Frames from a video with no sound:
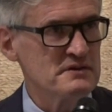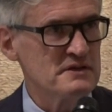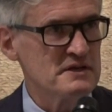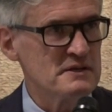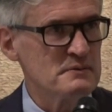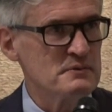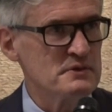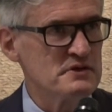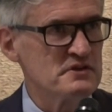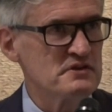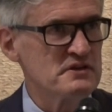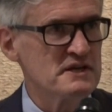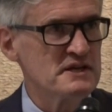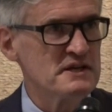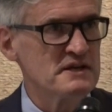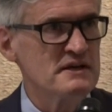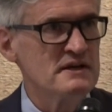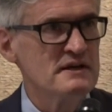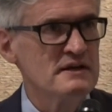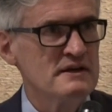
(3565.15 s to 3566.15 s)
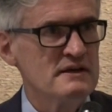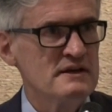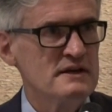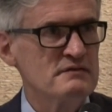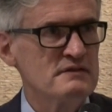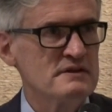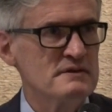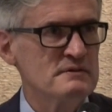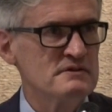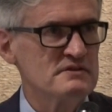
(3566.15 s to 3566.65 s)
The other one said
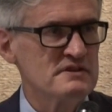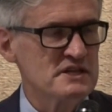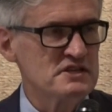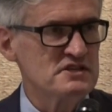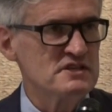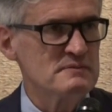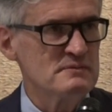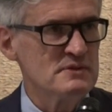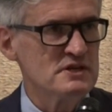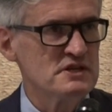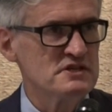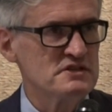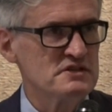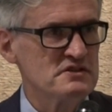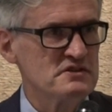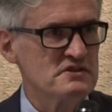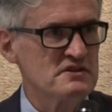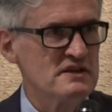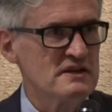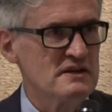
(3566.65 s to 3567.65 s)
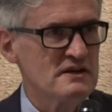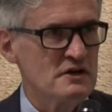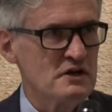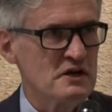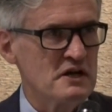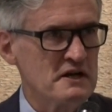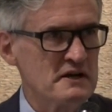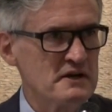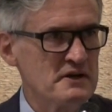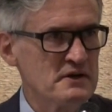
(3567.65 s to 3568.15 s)
if the resection margins
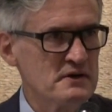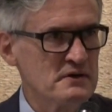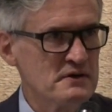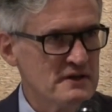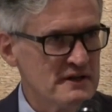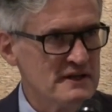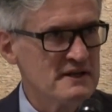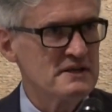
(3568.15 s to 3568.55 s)
are clear,